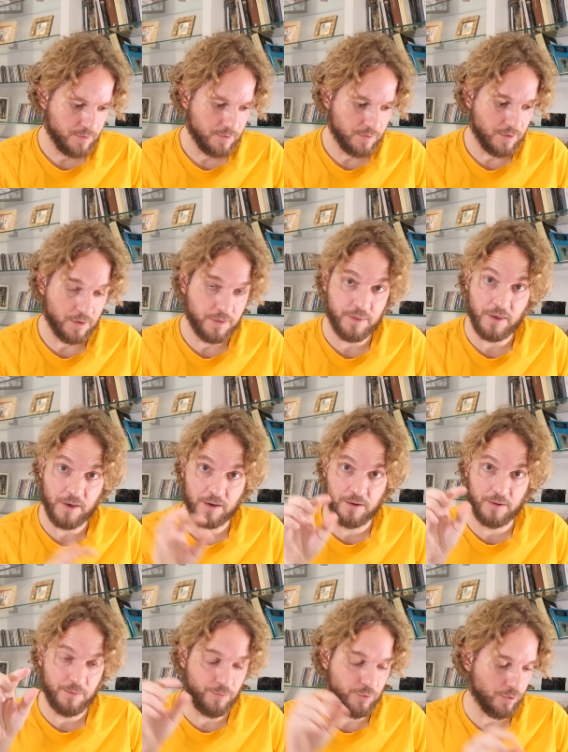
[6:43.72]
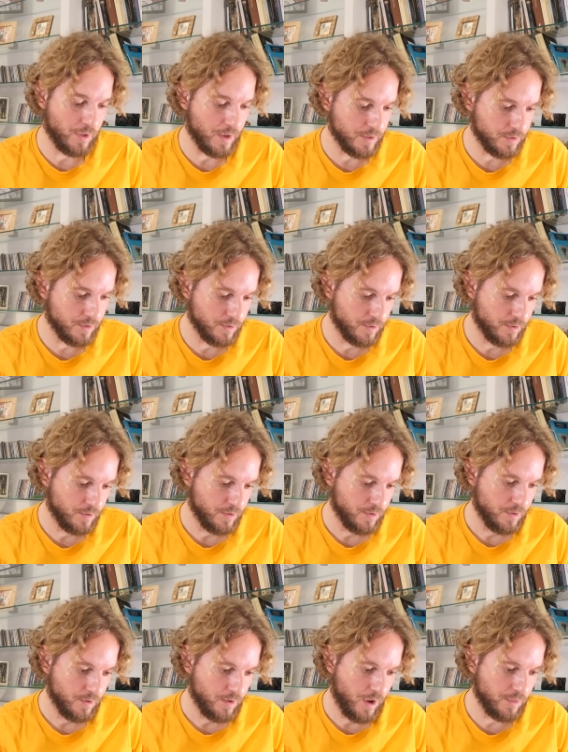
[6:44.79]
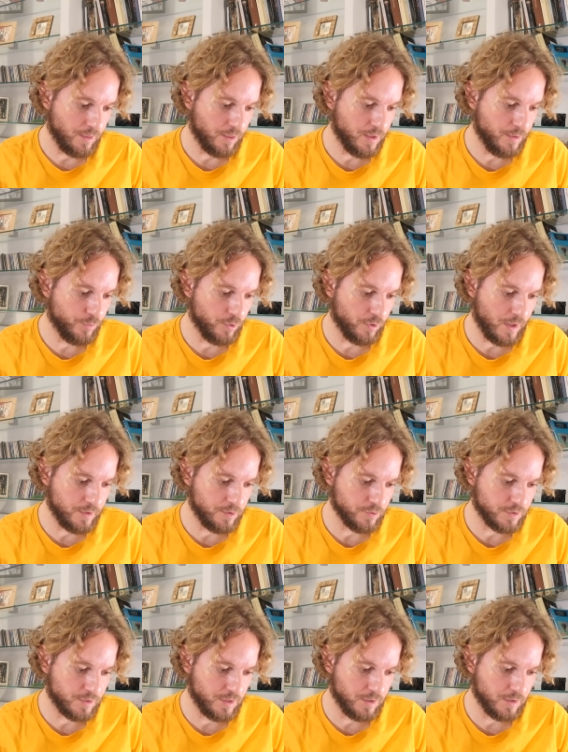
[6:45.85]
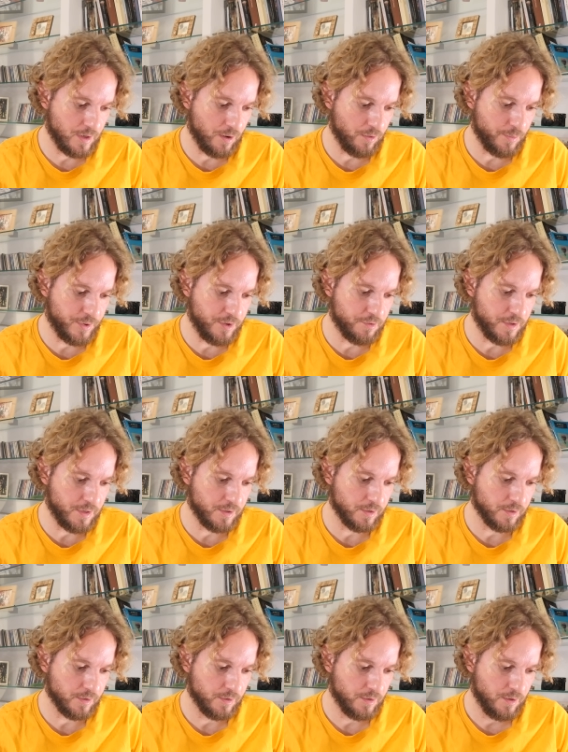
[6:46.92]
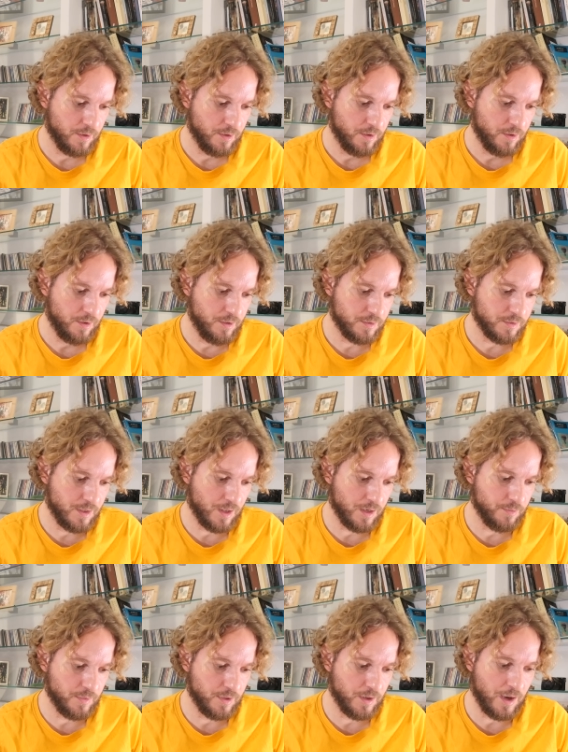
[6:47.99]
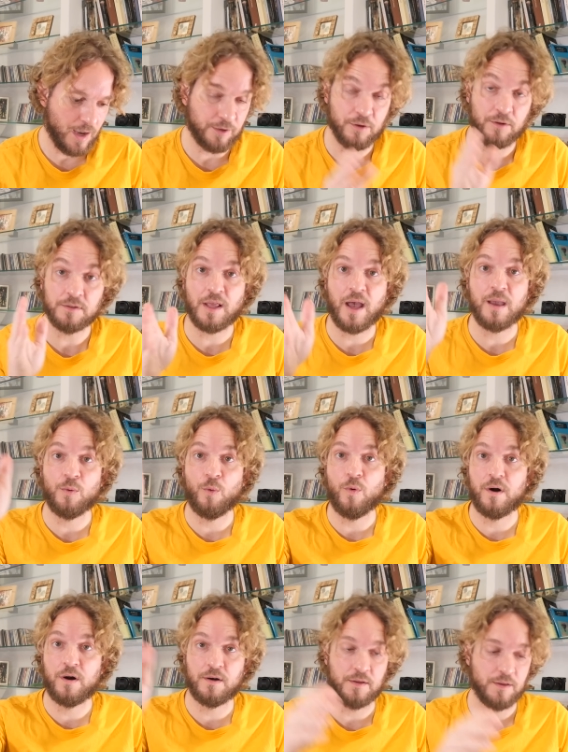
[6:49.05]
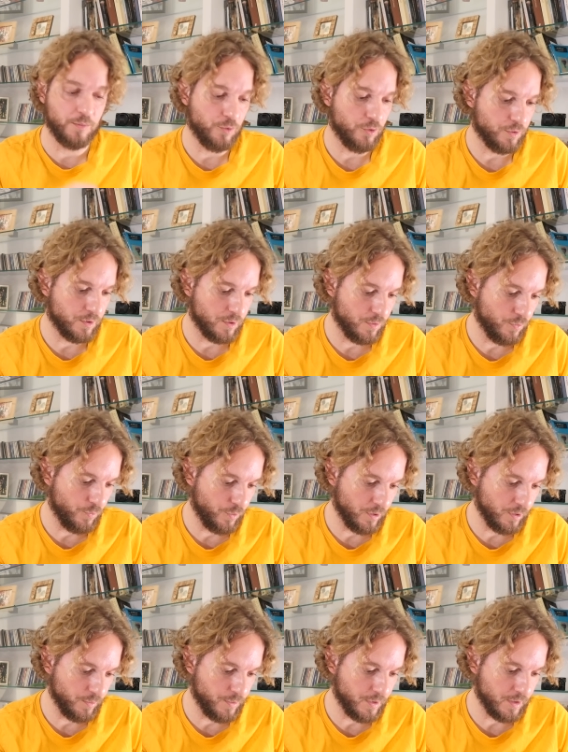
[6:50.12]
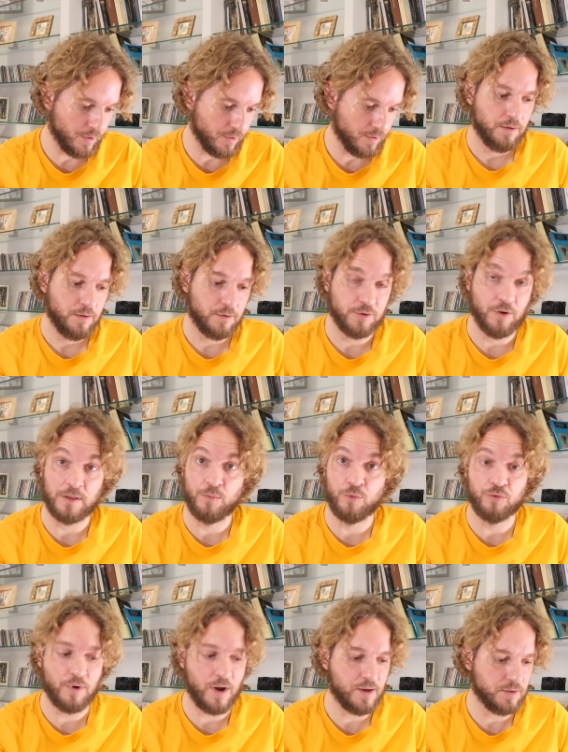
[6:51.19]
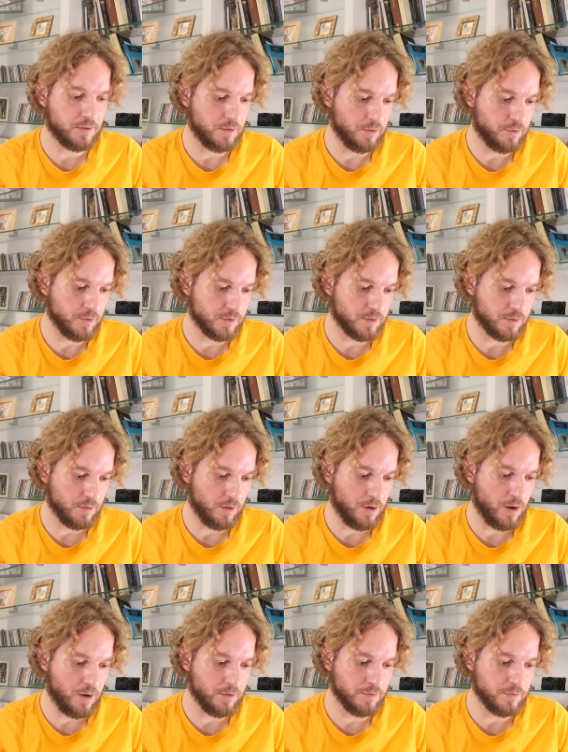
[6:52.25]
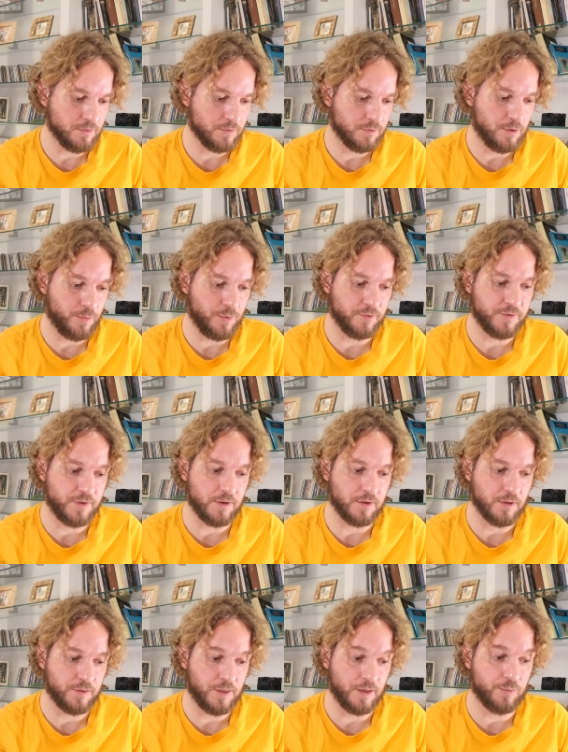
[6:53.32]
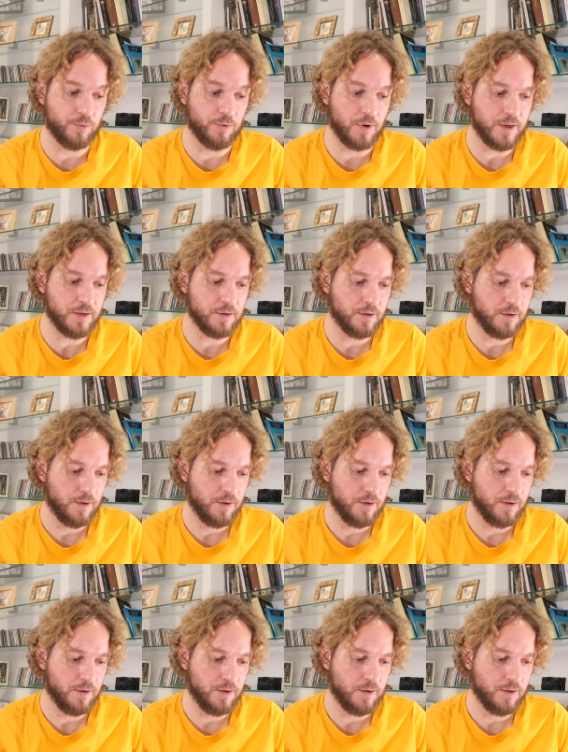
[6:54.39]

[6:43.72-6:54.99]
the thick blue line? And the thin blue line you see now appearing is telling me at all times where the moon will be. So at moonrise, it's just on top of the thick blue line